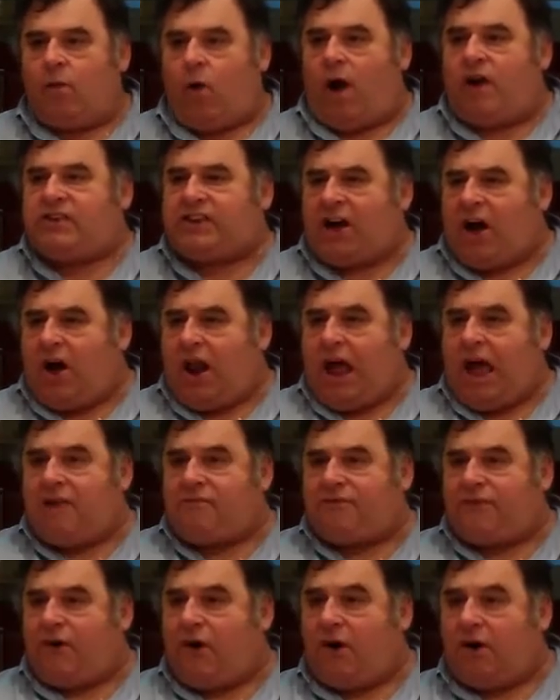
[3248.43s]
What'd you go
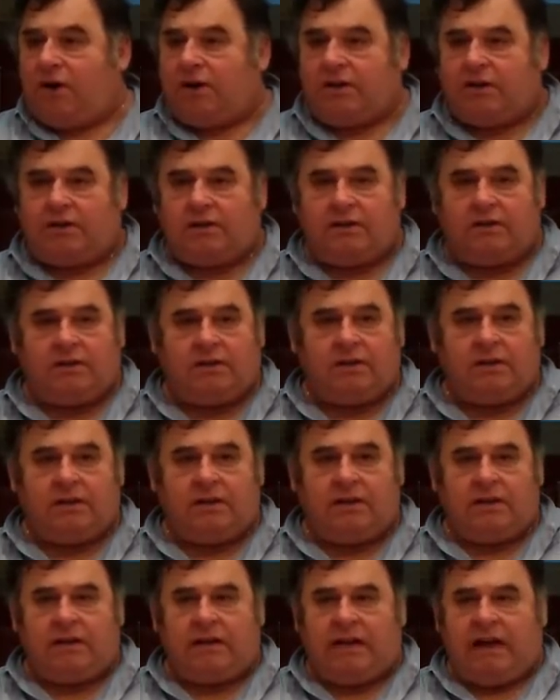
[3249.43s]
there for?
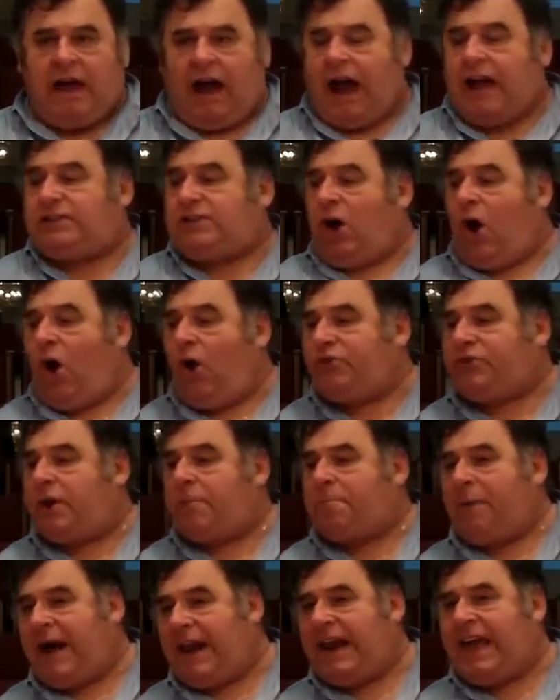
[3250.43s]
I told
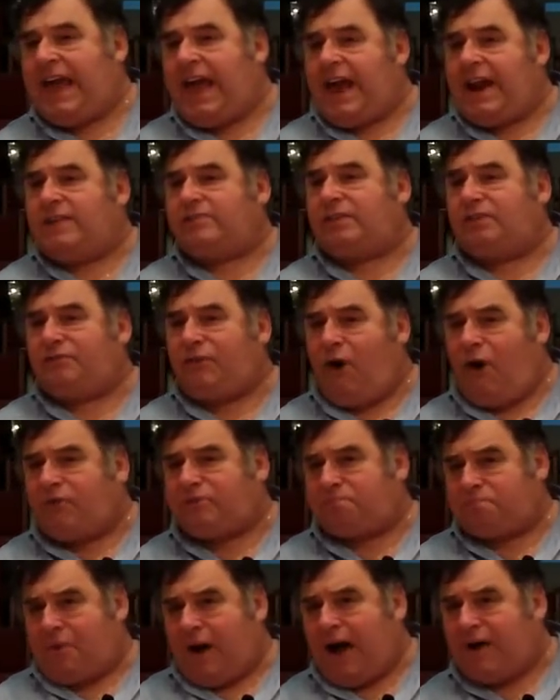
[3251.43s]
you Benny Hinn is a
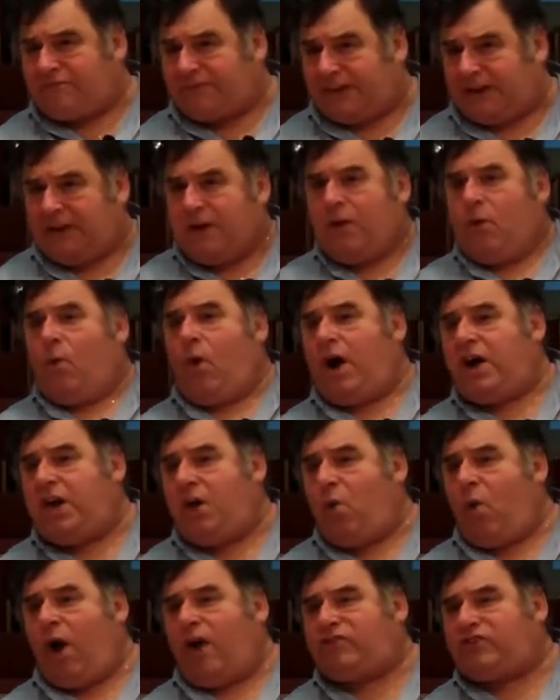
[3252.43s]
false prophet. What
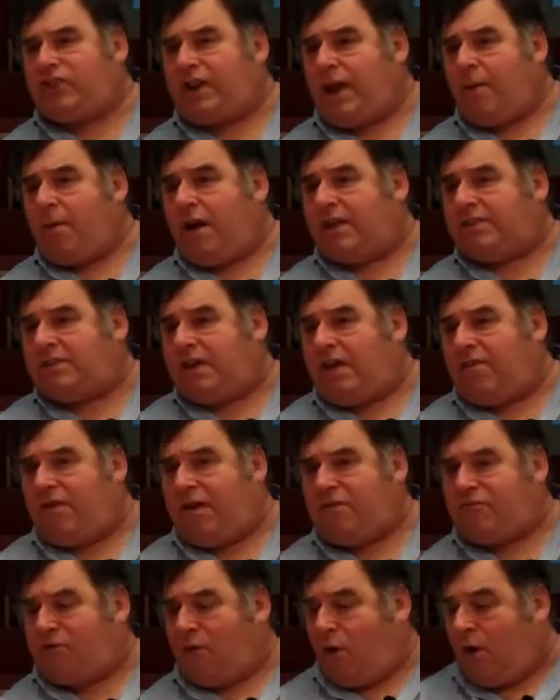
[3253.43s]
are you watching him on
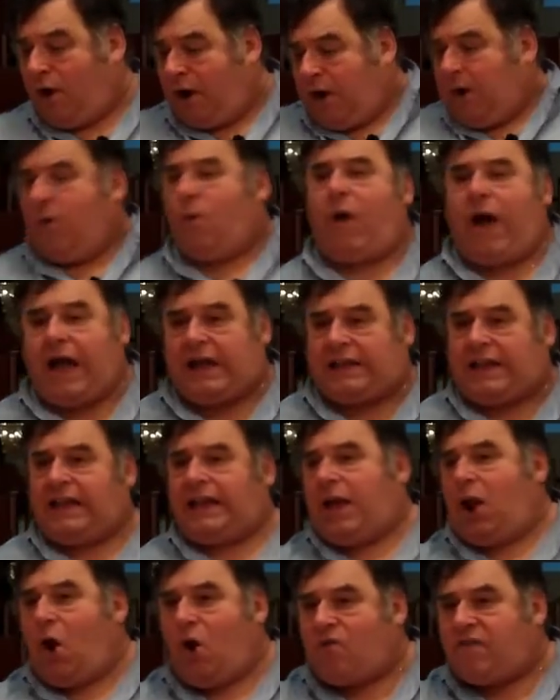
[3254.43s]
TV for? What?
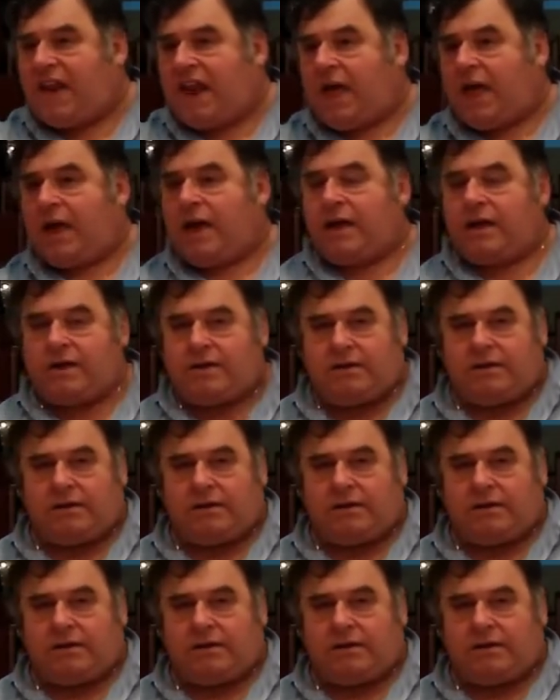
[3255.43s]
Get over there.